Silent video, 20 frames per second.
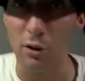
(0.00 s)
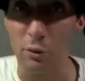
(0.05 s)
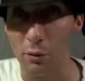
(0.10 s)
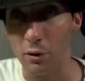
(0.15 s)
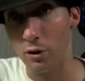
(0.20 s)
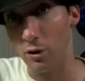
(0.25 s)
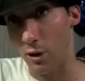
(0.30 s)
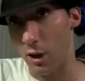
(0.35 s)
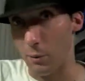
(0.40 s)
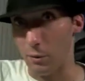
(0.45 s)
case you
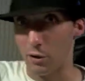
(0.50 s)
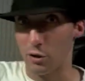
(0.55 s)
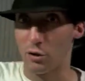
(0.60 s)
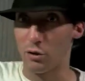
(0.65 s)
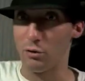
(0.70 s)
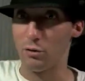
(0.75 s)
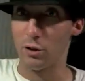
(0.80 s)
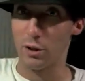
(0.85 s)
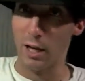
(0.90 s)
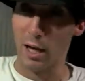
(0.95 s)
want to see how much
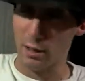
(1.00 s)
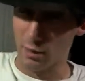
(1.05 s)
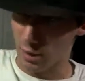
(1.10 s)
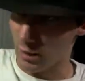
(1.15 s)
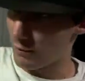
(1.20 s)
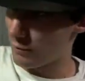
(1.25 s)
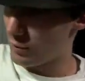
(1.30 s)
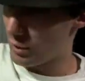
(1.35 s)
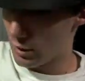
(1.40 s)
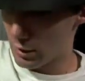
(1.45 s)
juice you got
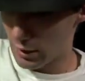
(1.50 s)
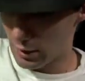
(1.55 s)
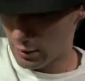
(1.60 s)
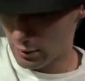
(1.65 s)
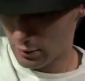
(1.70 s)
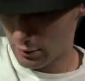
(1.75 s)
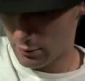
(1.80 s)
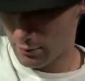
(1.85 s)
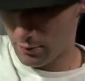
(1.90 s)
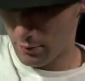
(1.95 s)
left.
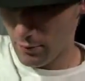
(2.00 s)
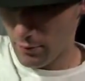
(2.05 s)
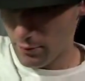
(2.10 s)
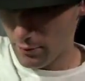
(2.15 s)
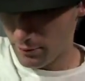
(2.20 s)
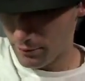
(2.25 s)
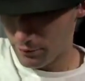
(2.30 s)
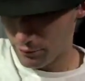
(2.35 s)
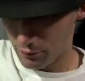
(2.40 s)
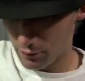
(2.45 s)

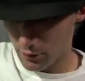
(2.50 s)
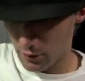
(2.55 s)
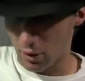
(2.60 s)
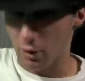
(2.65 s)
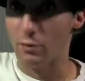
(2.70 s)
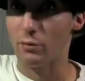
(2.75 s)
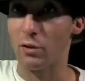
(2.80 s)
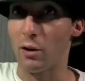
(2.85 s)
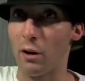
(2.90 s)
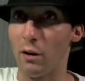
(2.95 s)

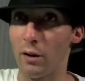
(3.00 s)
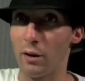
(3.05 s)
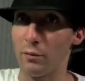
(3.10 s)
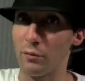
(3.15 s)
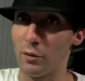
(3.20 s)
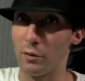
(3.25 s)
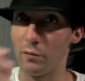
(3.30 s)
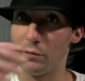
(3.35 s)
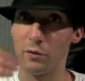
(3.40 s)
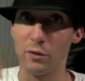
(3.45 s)
Sorry
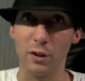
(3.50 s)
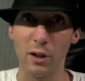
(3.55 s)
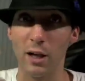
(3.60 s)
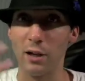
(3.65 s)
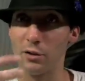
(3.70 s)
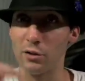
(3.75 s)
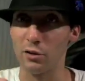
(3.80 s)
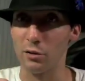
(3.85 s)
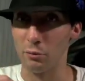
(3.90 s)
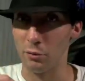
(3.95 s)
if you see
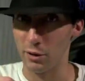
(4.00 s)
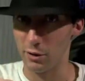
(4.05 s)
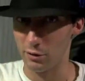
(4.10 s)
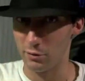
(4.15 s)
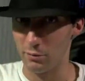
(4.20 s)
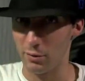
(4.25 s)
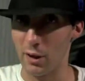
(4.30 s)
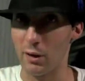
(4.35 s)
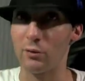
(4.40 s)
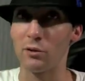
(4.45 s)
I squint
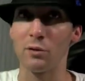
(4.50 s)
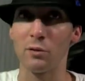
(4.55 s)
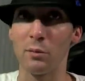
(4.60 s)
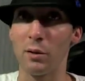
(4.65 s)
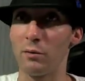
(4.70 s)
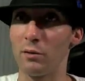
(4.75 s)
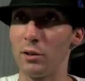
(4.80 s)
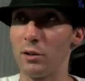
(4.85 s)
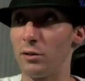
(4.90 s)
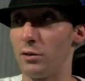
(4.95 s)
sometimes during
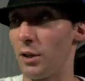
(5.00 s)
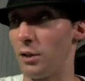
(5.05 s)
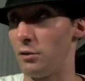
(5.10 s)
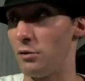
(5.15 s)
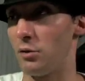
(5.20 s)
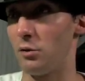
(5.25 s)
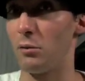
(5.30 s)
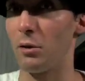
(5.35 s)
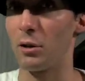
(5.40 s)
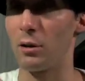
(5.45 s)
my videos. I
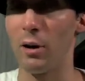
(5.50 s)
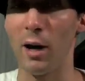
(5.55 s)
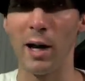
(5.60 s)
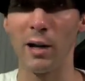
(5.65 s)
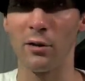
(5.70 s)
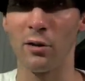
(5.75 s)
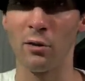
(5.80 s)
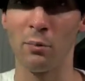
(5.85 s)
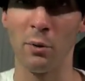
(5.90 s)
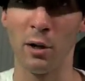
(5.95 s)
usually wear
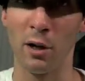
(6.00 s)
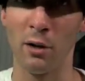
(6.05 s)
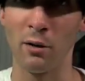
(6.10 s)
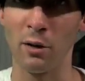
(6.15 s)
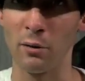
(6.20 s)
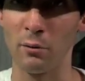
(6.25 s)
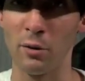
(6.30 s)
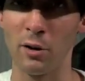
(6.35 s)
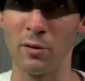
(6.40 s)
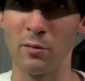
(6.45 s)
glasses, but I don't
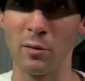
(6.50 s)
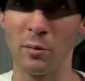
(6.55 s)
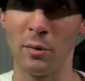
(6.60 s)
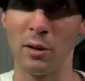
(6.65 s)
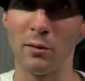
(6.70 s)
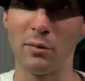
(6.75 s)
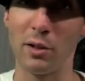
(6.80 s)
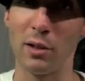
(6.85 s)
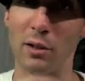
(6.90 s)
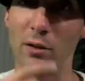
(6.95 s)
like wearing them
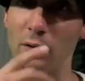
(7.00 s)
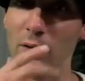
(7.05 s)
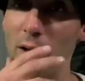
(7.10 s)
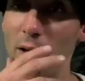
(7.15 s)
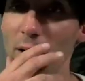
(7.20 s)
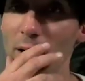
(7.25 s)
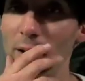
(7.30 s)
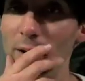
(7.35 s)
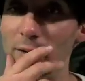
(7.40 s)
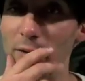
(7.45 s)
in my videos.
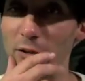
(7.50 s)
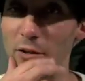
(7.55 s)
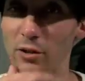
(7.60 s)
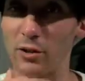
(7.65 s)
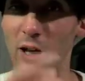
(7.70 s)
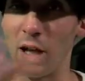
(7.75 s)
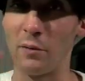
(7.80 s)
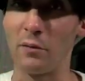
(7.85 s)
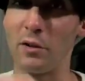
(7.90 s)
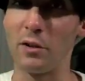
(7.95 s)
It's
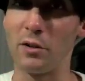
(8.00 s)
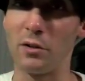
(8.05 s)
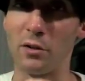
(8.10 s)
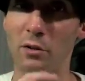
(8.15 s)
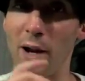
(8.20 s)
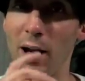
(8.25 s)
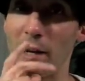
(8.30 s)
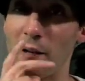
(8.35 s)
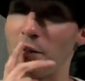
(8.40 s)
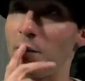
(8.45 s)
just kind of a
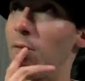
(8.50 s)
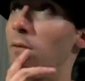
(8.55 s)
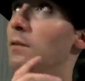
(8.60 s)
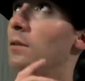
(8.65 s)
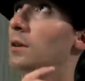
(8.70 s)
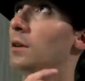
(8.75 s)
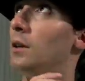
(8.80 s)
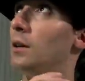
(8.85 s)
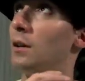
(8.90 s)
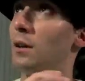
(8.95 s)
distraction.
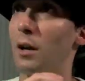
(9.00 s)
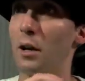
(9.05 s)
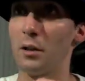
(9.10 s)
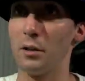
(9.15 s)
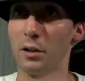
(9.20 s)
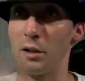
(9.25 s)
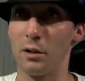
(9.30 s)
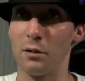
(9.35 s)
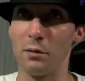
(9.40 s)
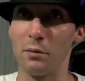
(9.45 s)

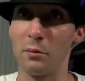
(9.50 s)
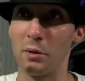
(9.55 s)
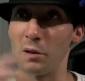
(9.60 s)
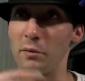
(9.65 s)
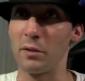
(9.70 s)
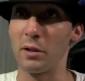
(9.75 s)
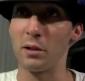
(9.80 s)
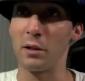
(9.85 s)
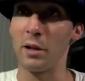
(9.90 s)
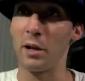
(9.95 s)
You get a little bit
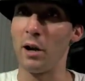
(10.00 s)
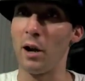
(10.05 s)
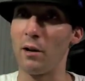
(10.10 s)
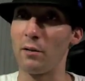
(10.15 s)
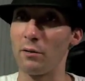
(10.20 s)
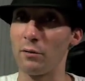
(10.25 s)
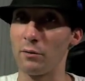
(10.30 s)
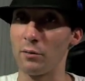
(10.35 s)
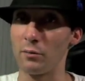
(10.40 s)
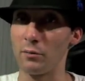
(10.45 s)
of a glare
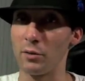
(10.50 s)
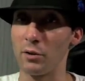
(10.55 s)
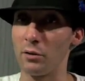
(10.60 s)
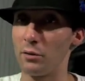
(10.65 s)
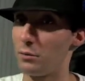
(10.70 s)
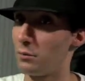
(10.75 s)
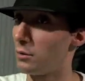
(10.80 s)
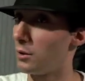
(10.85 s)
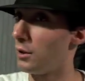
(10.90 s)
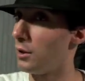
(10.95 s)
off of them
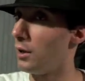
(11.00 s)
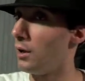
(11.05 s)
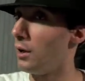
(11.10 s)
too.